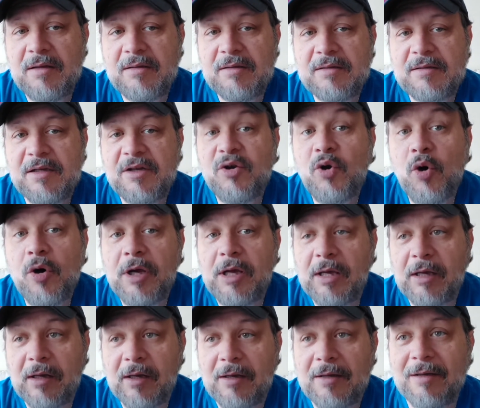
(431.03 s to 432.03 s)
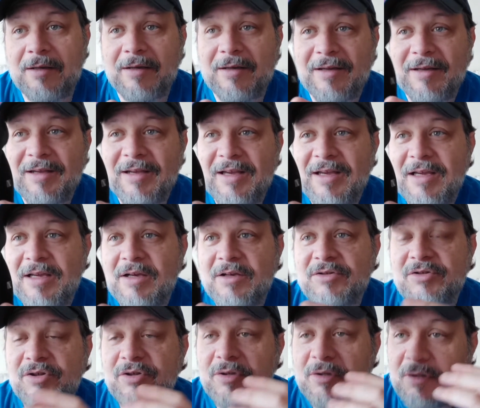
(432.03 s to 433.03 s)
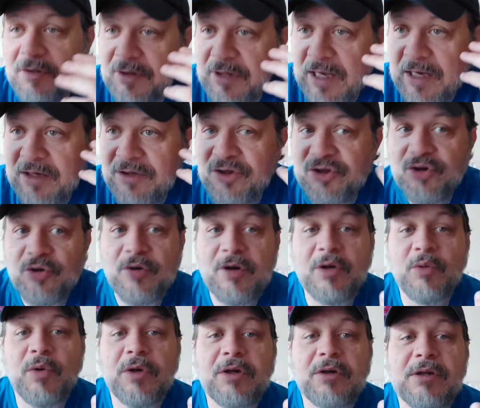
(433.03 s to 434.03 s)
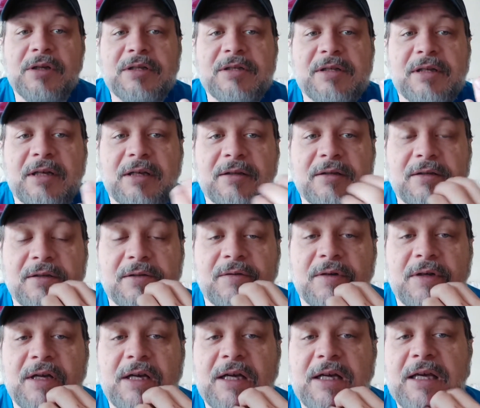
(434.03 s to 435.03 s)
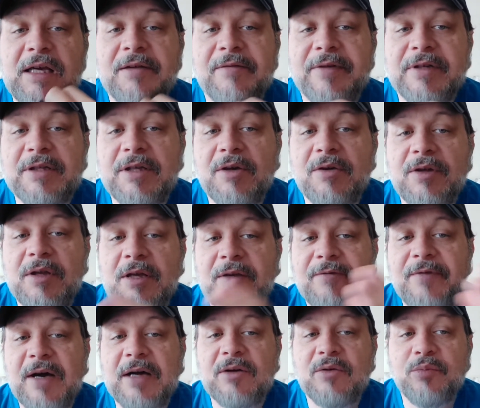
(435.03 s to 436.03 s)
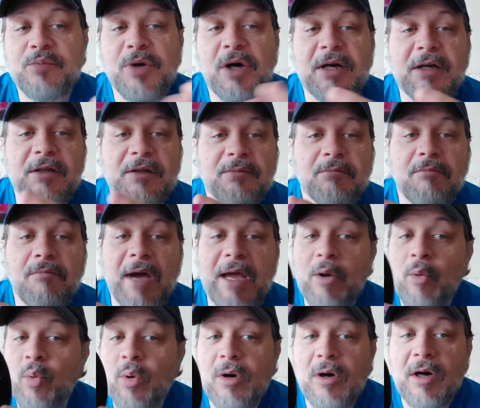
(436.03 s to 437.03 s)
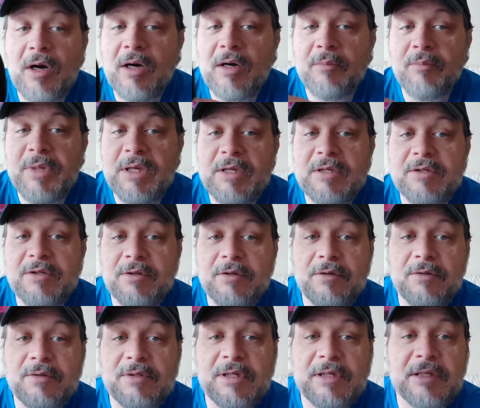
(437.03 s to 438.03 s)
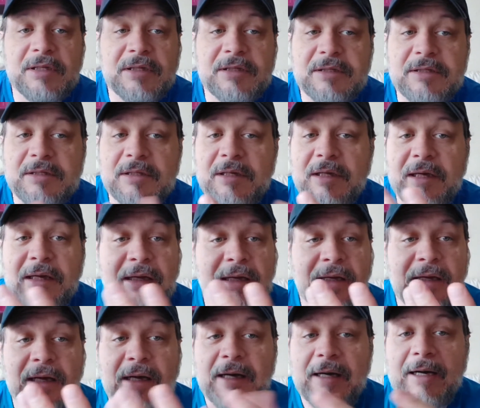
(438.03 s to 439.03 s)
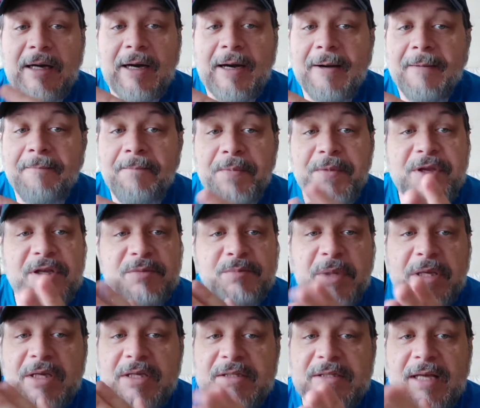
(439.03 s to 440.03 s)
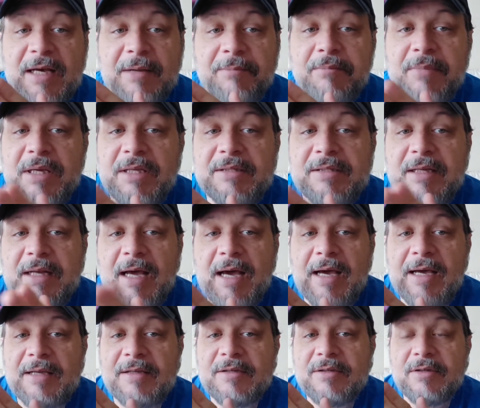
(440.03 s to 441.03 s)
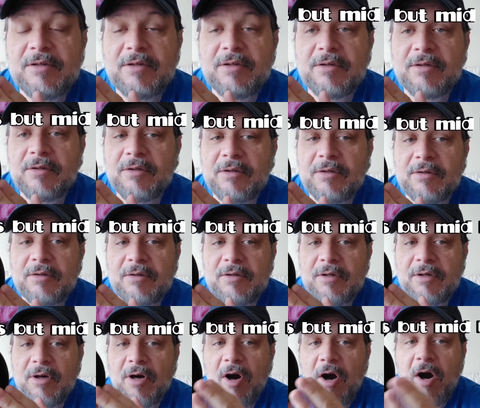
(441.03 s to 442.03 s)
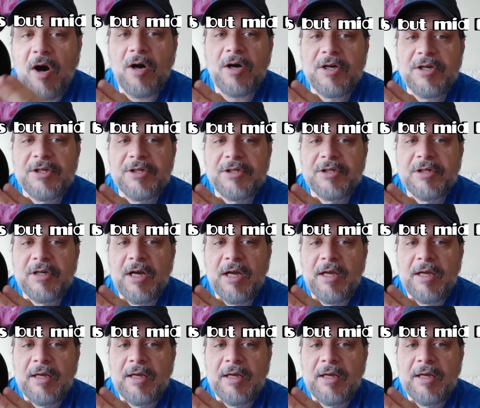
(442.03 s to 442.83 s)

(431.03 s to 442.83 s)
it's annoying because you're not enjoying what you're listening to, even though the final product might work because you're using this. Just because the mids and highs are harsh,